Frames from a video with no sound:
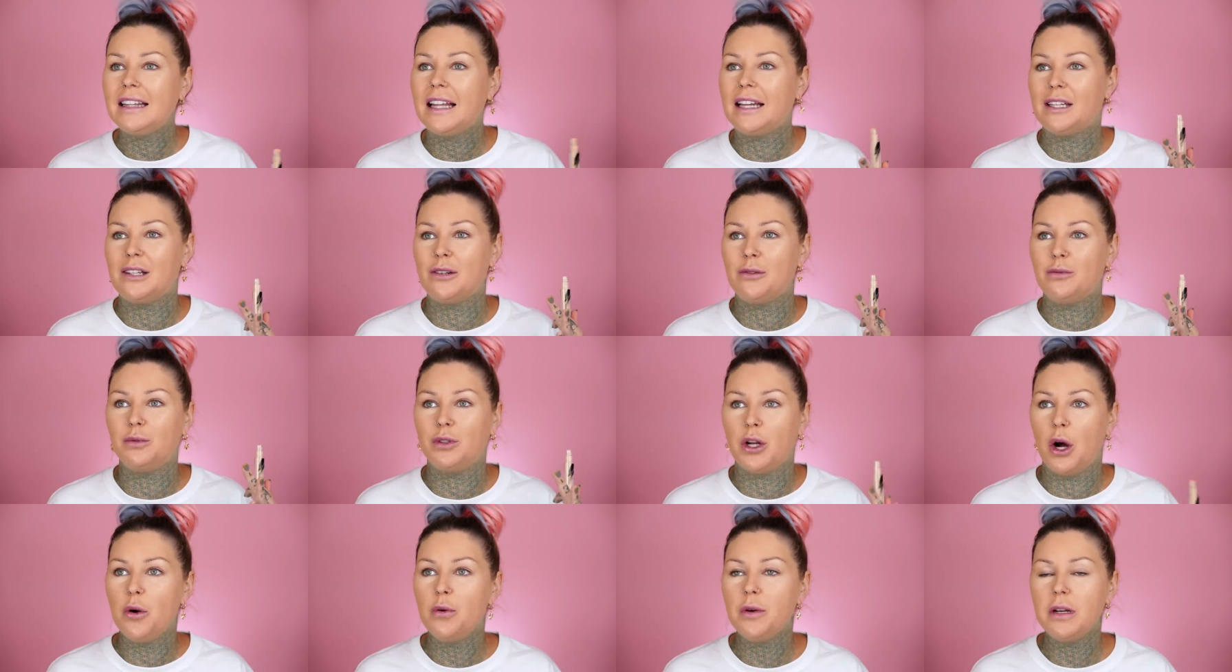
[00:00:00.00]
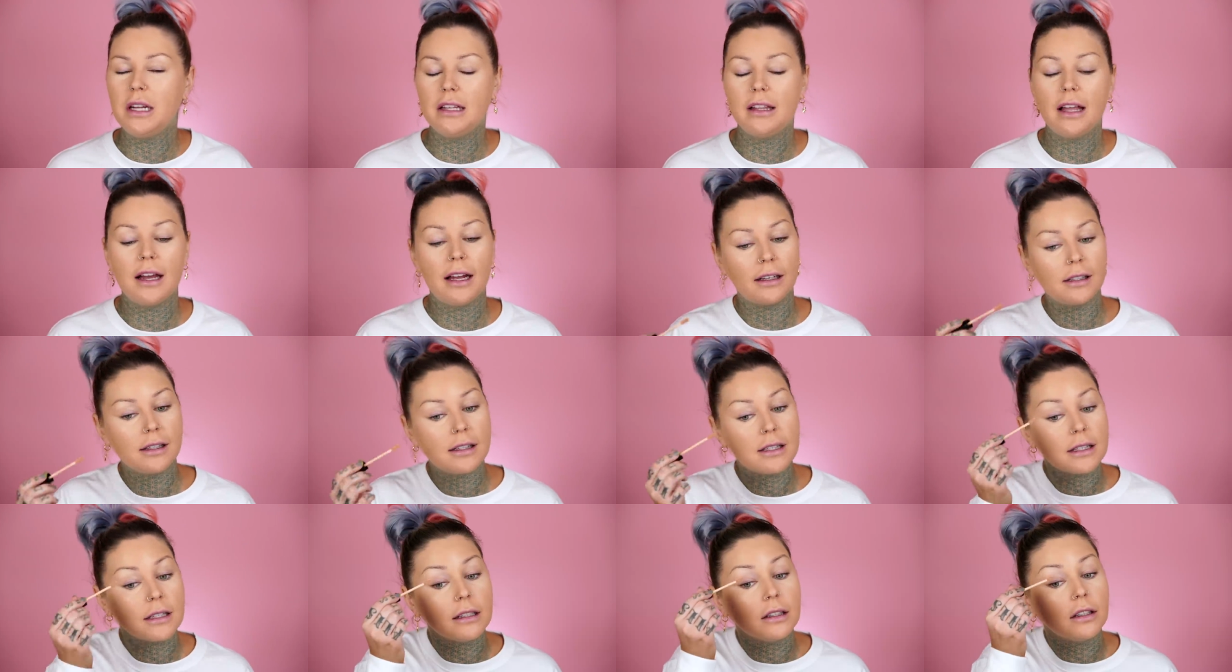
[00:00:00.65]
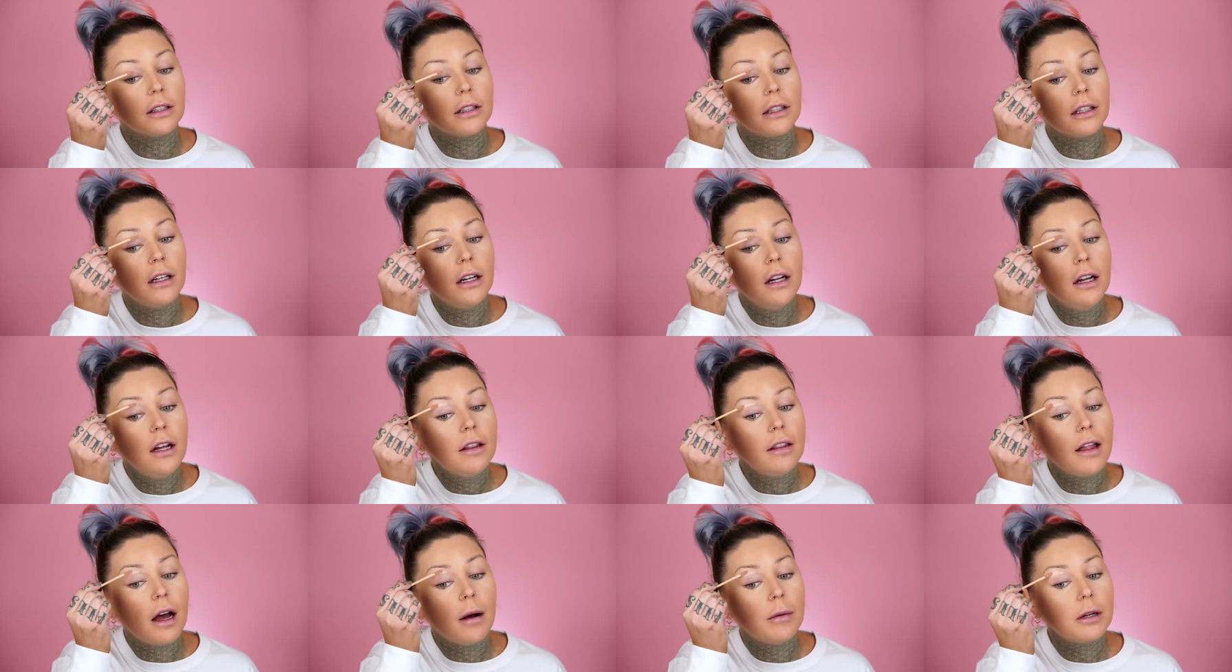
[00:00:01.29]
Like you don't need that concealer,
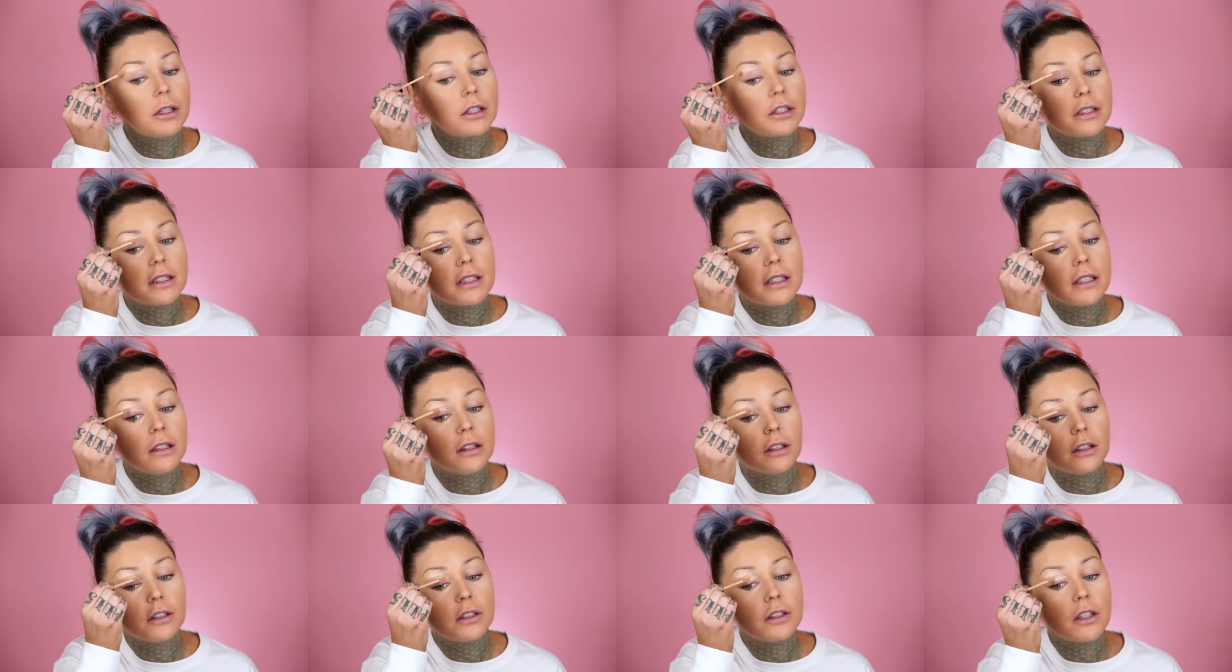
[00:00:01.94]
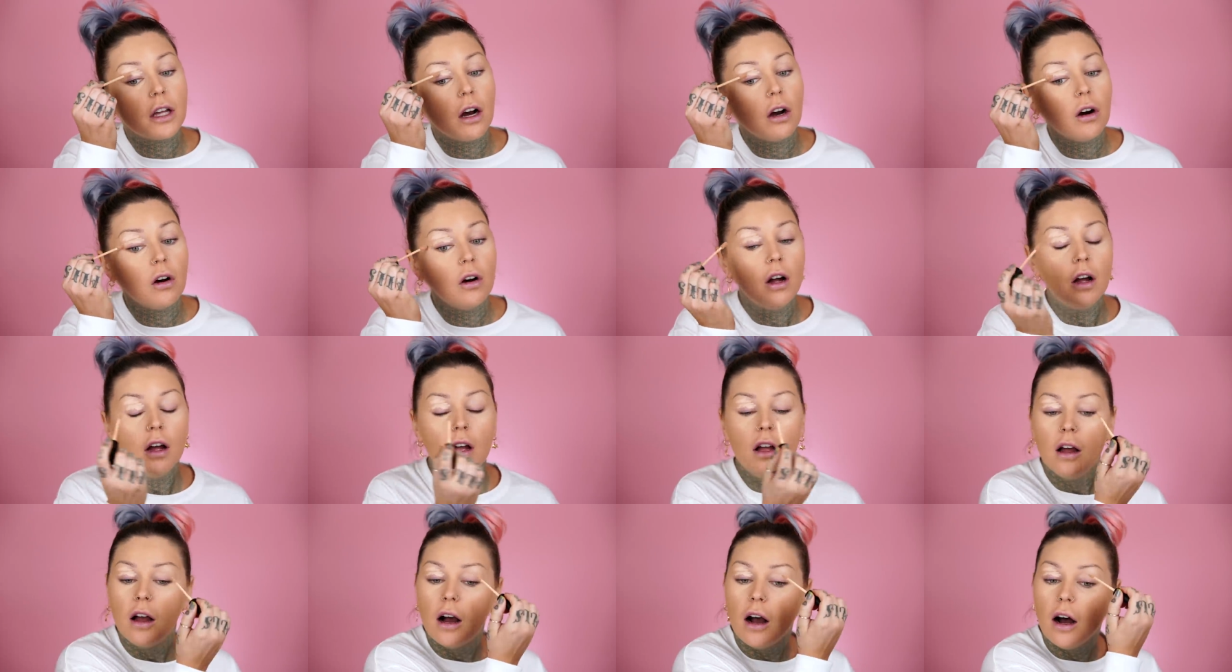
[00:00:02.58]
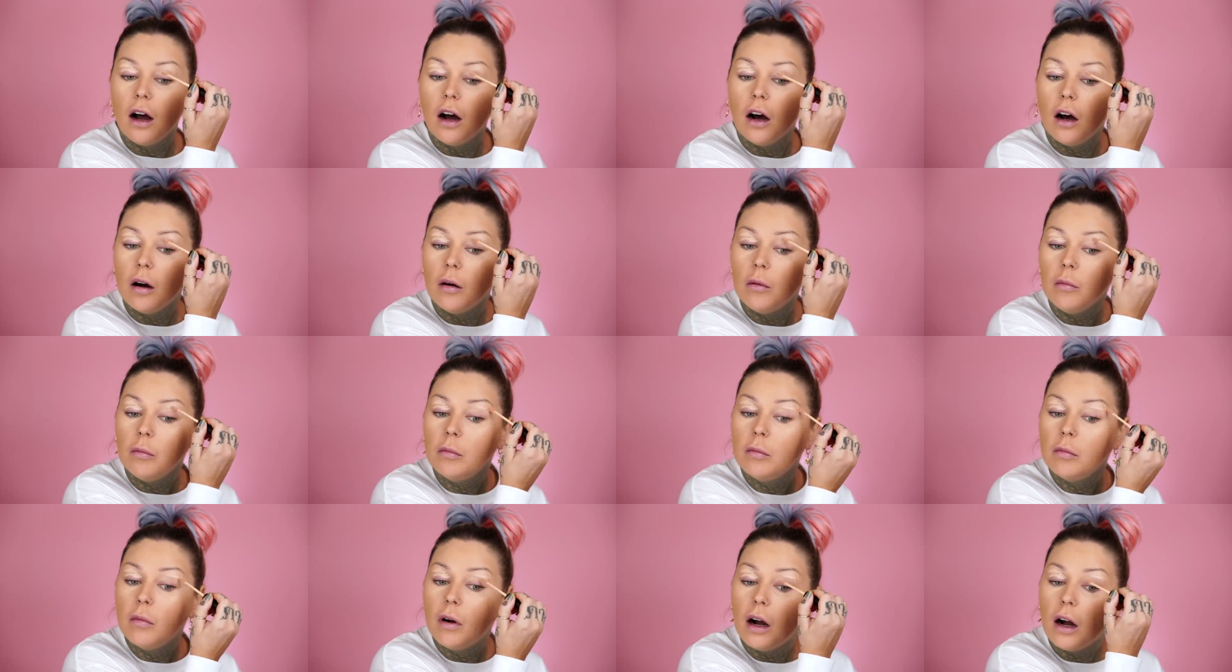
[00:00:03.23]
that much concealer. So
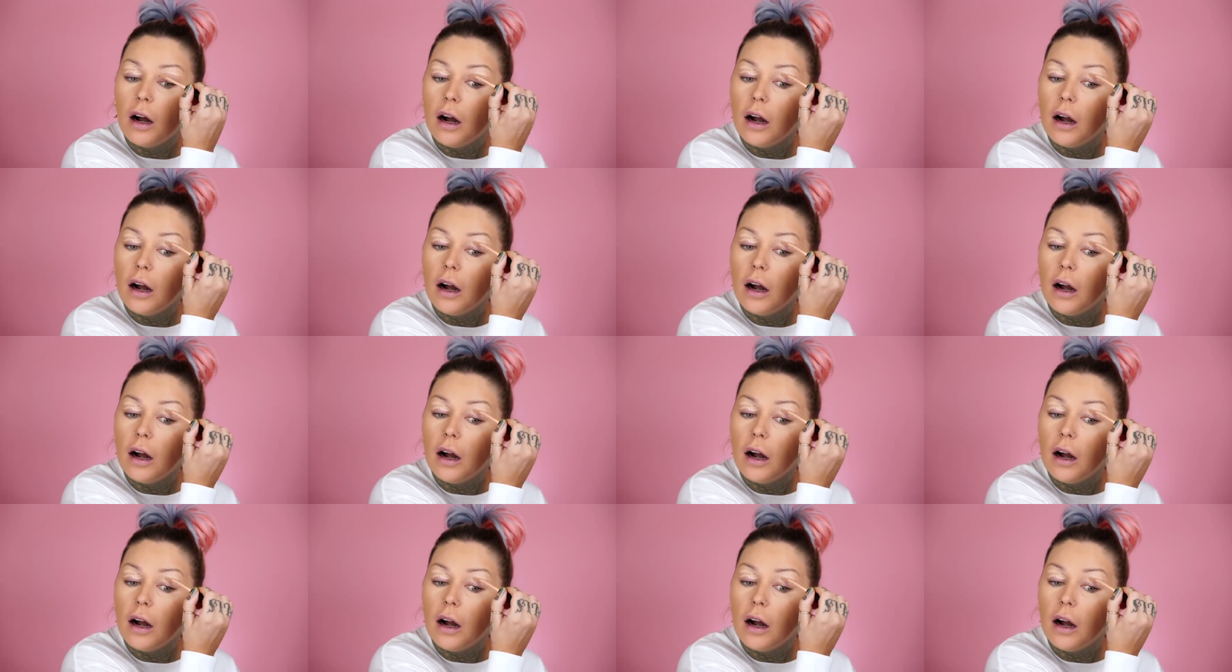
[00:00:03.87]
I'm